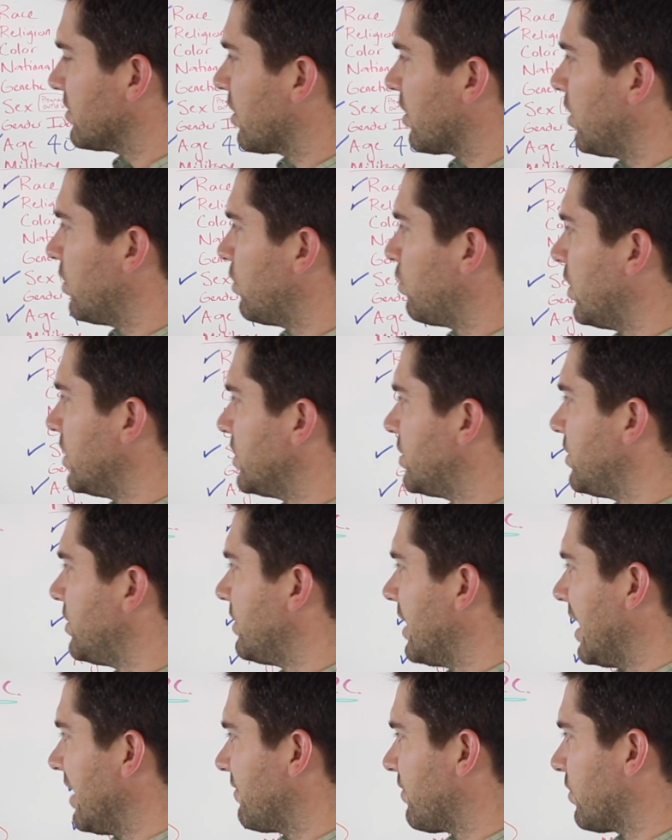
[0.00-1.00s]
Code
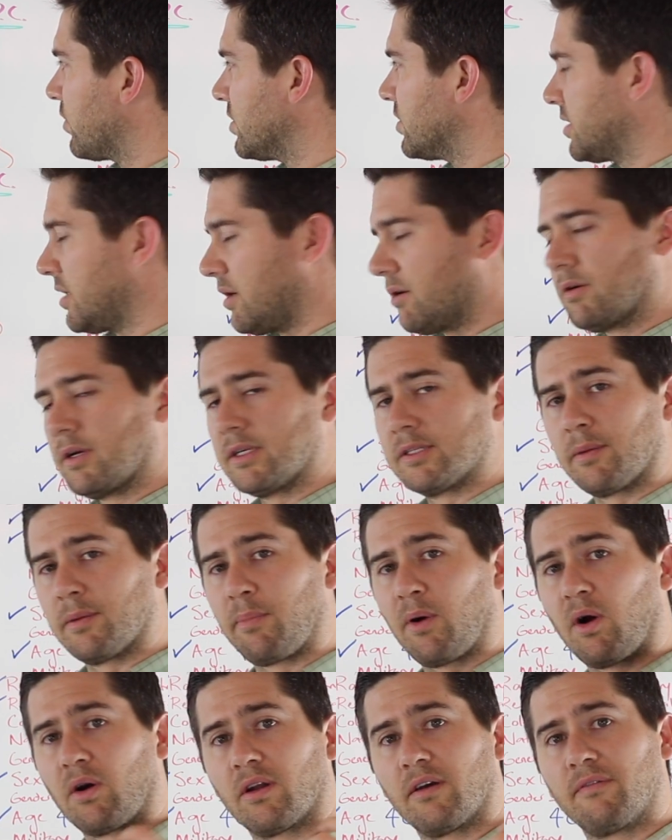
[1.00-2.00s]
12940 is a
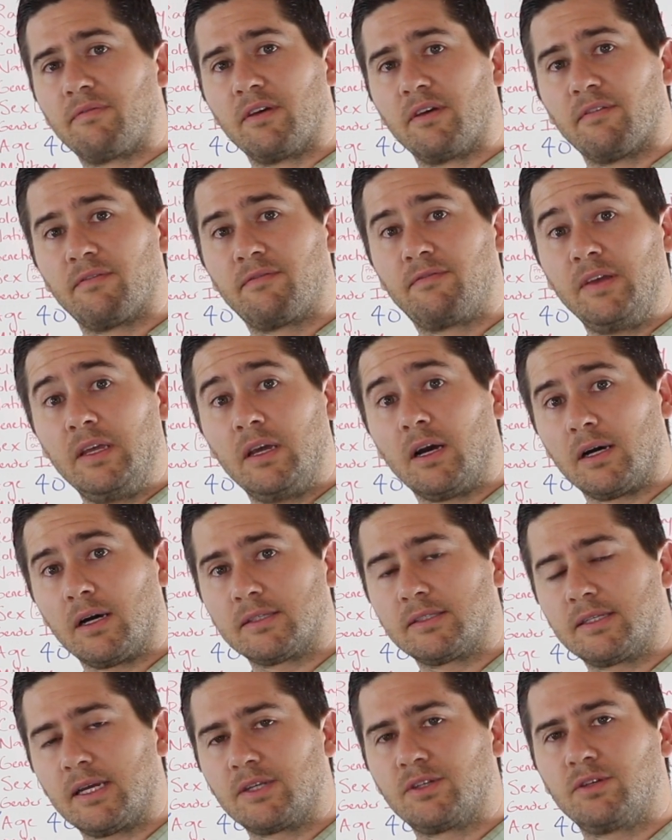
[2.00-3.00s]
part of the FEHA
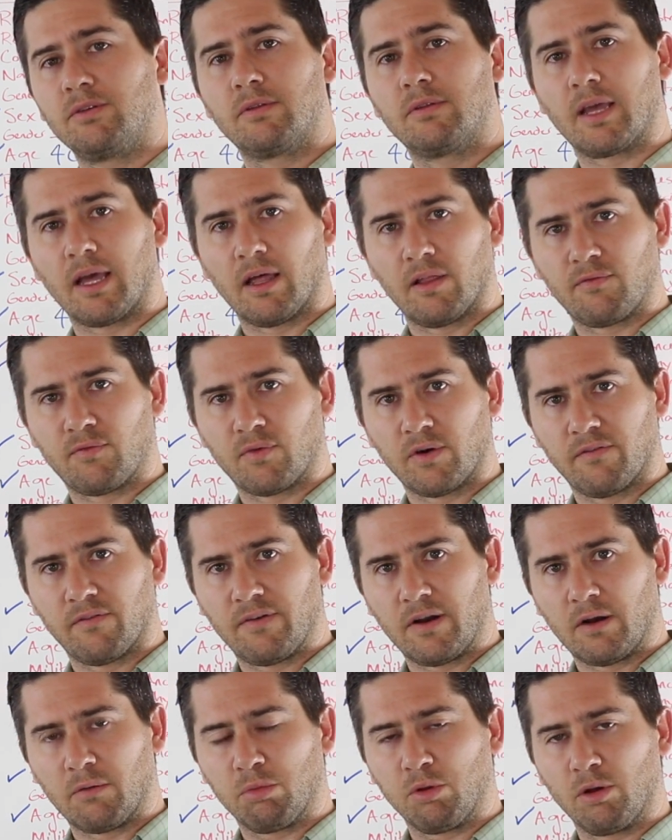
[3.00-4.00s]
statute, the California
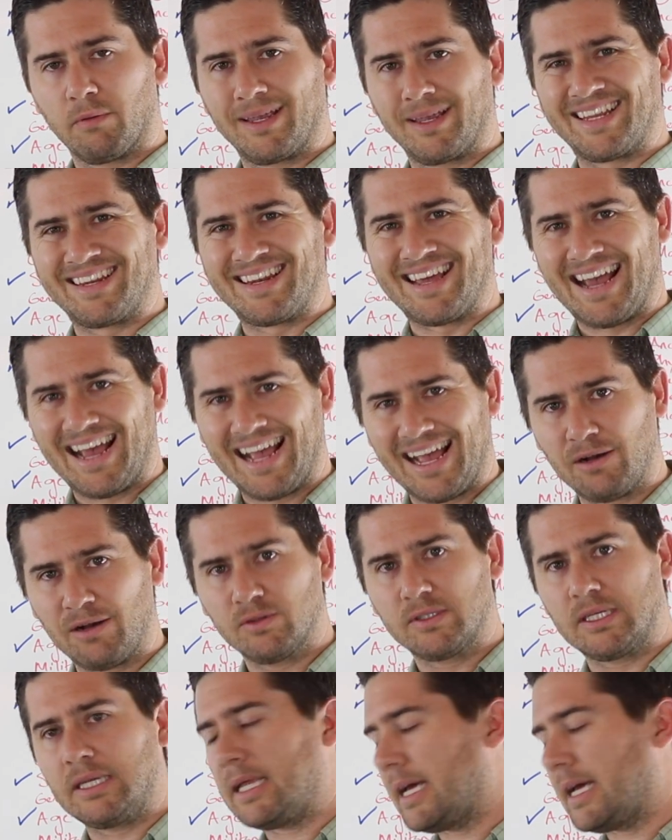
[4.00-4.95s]
Fair Employment and Housing